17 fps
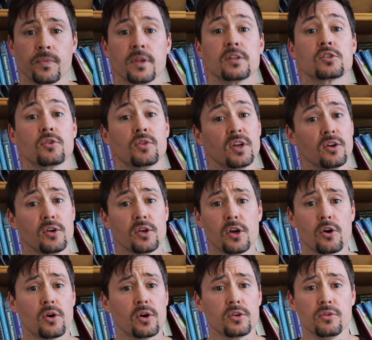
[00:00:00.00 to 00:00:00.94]
So there you
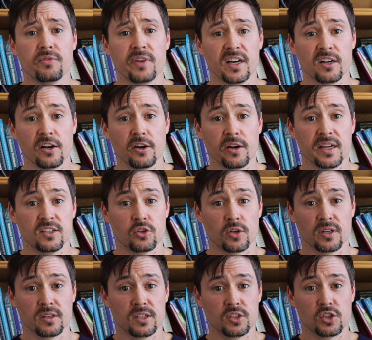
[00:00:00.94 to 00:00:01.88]
go, all you veterinary
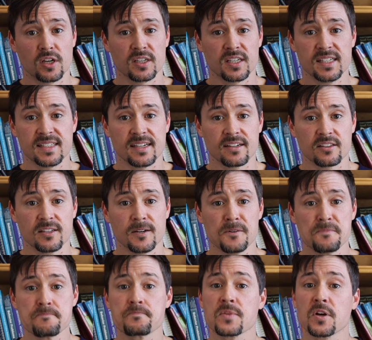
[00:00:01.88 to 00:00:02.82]
adrenaline junkies out
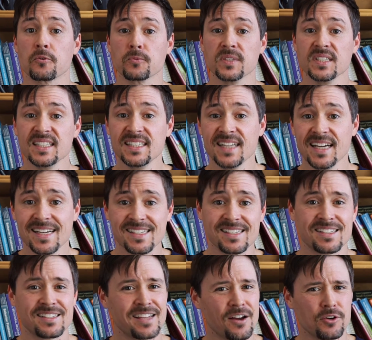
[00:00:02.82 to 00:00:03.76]
there. A really
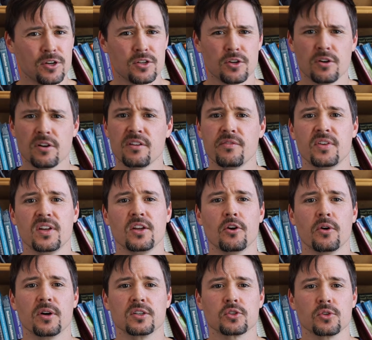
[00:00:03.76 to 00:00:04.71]
nice down and dirty
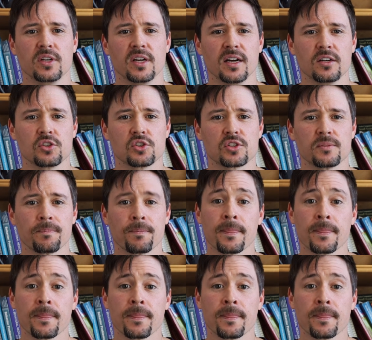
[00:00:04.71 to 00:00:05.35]
video on triage.